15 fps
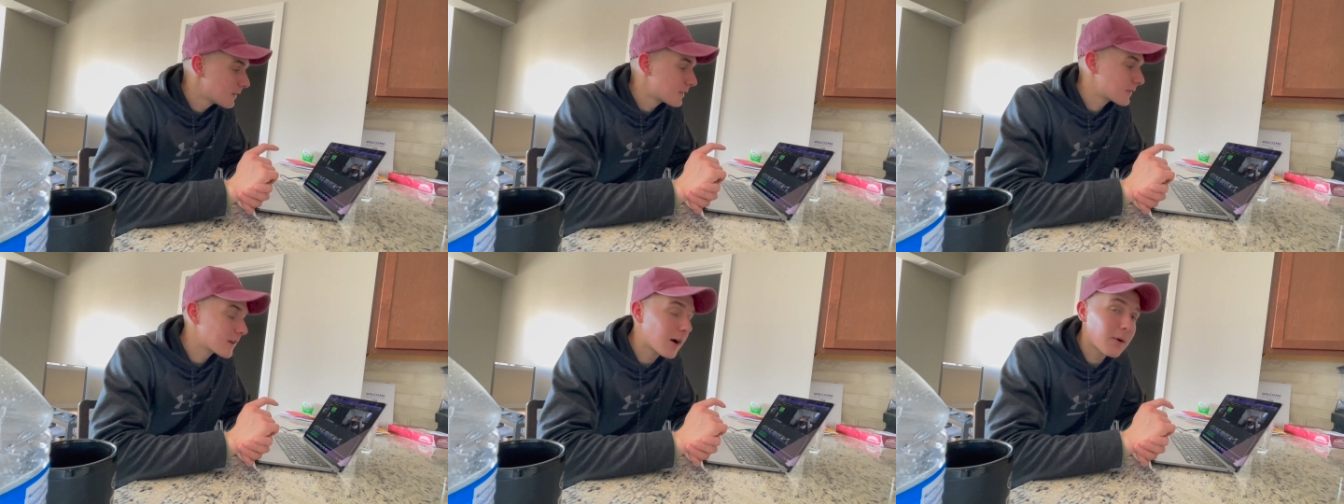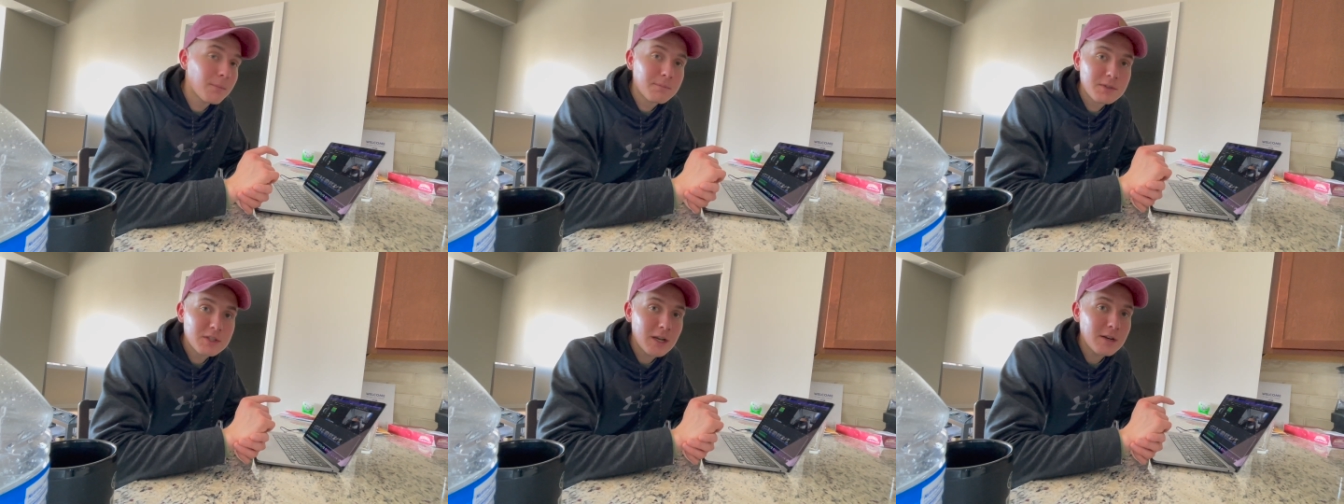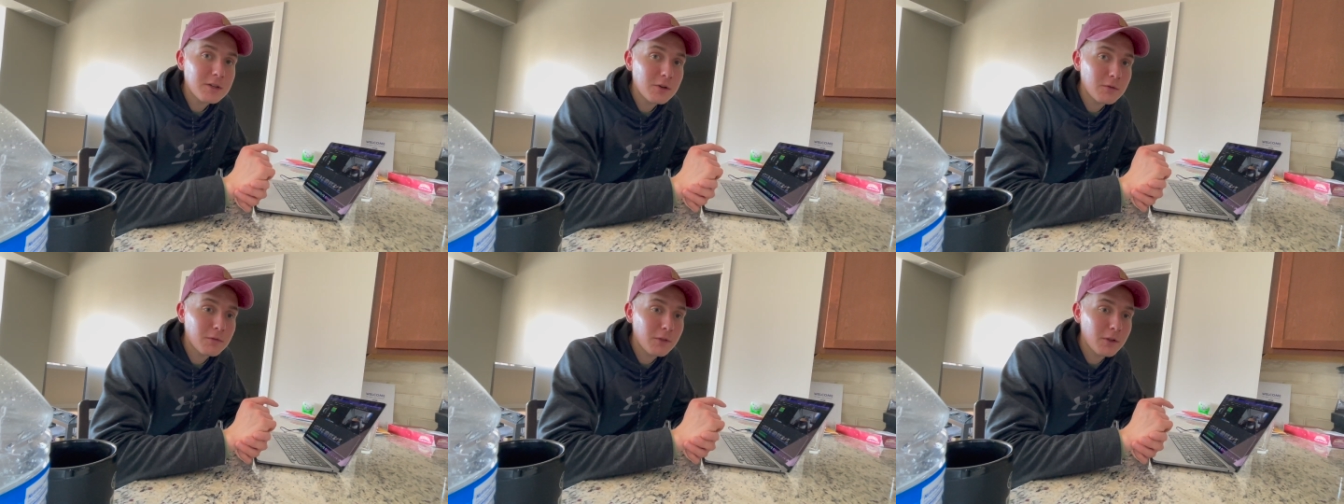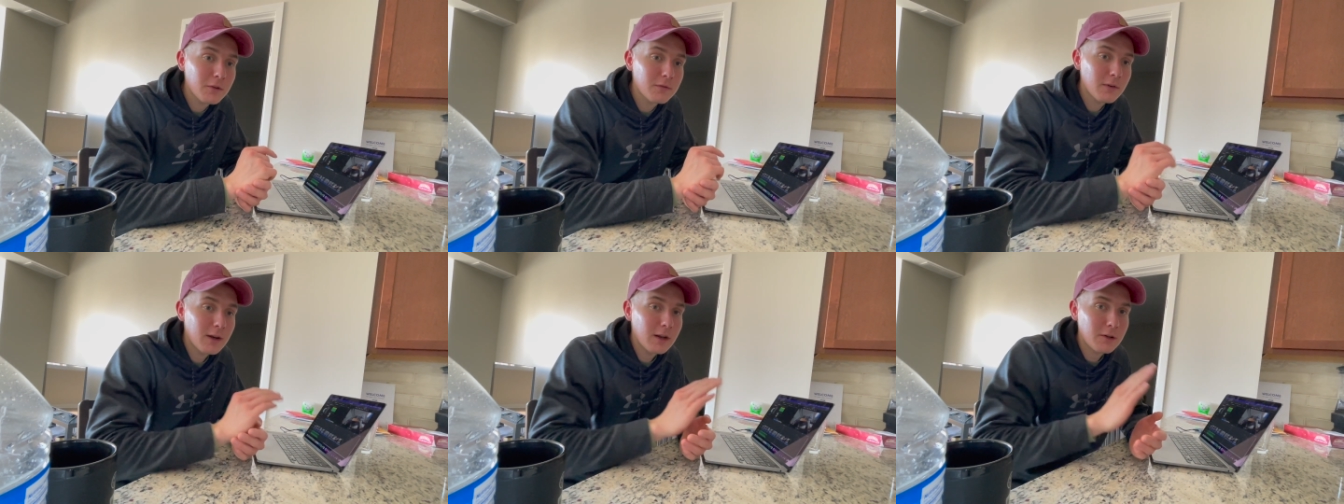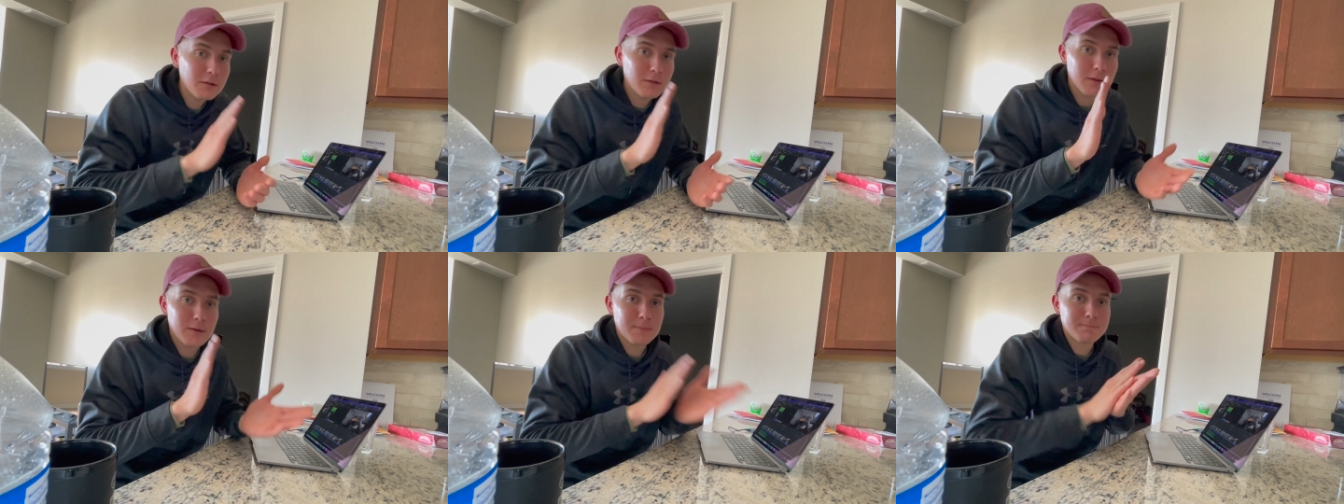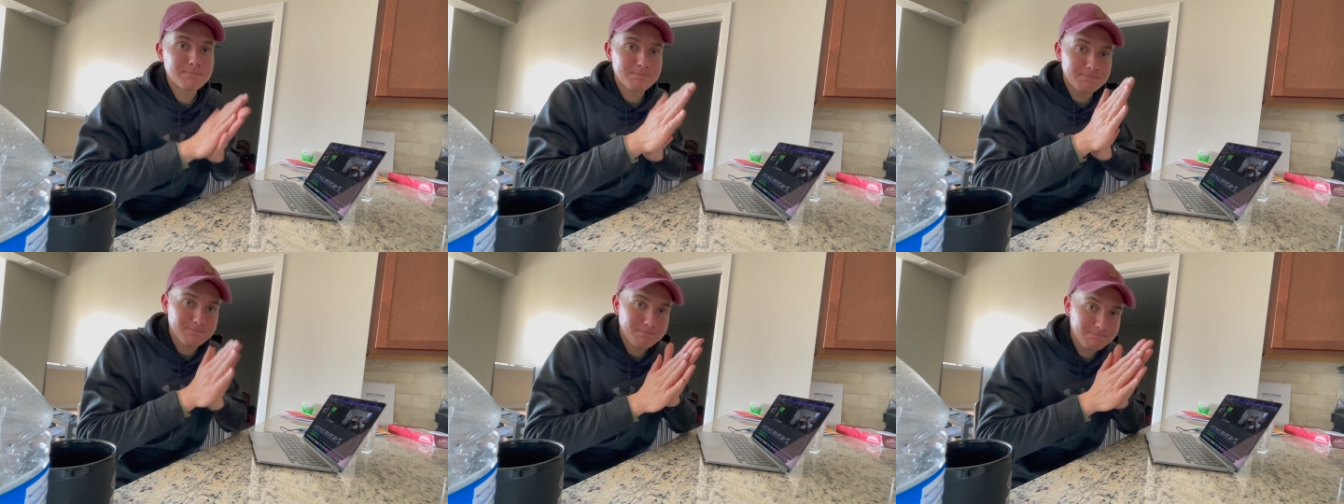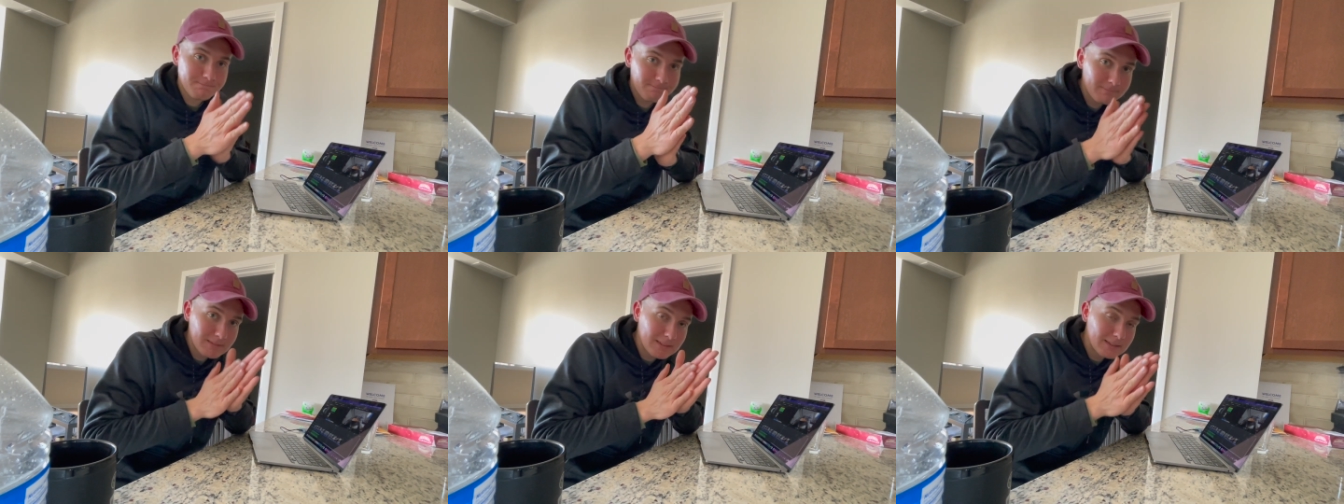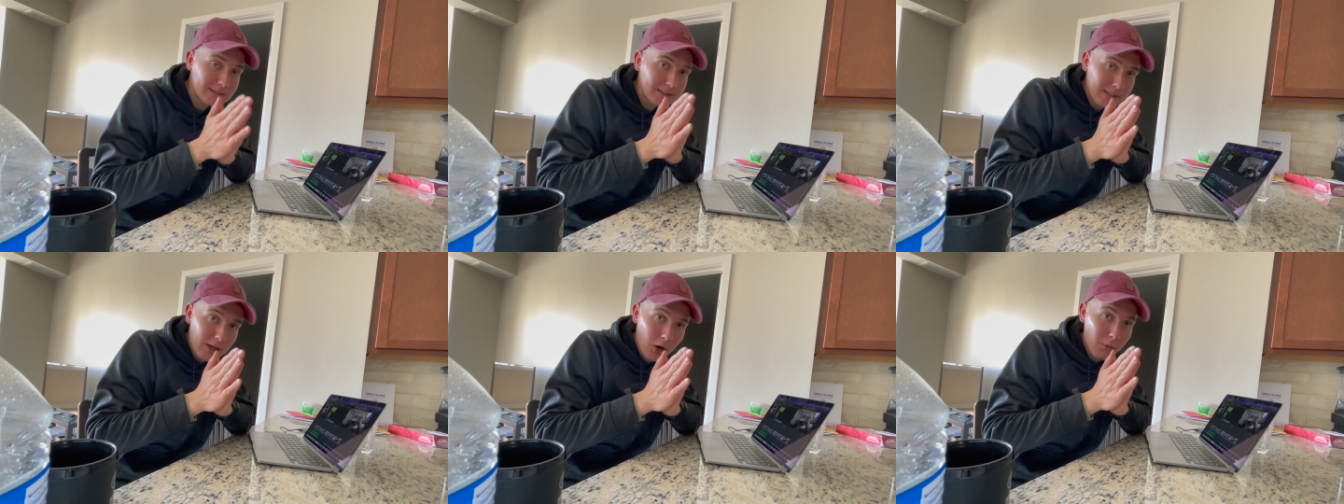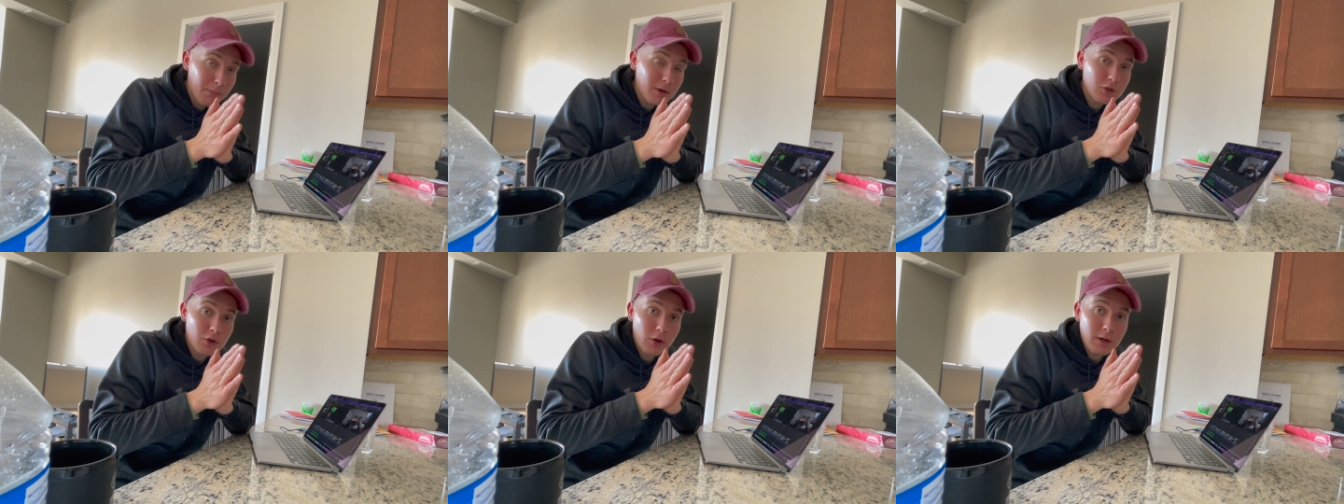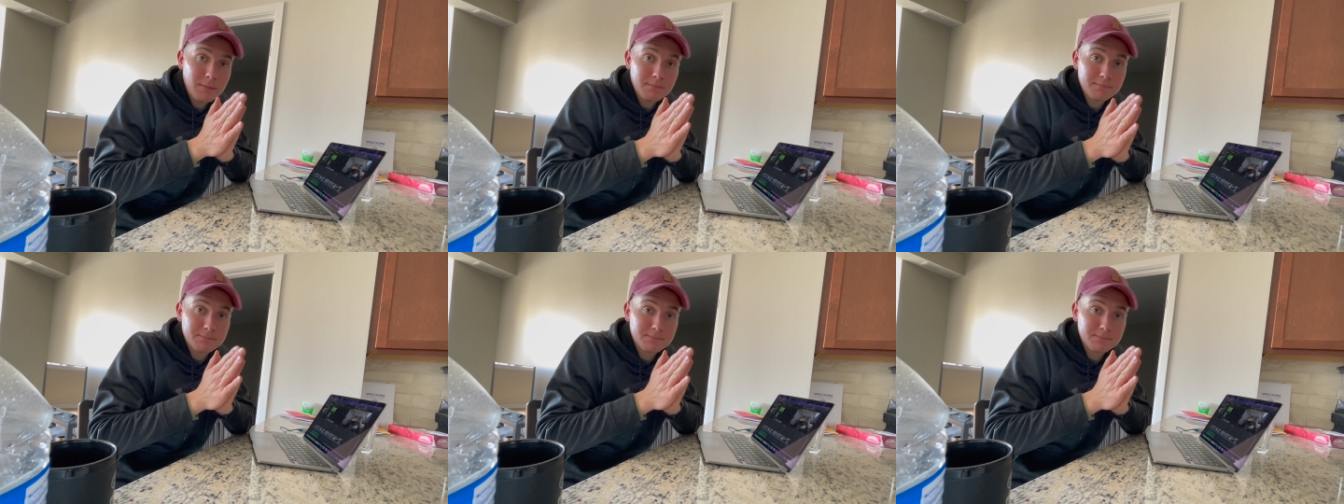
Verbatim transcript: So stay tuned for those videos and hope you enjoyed.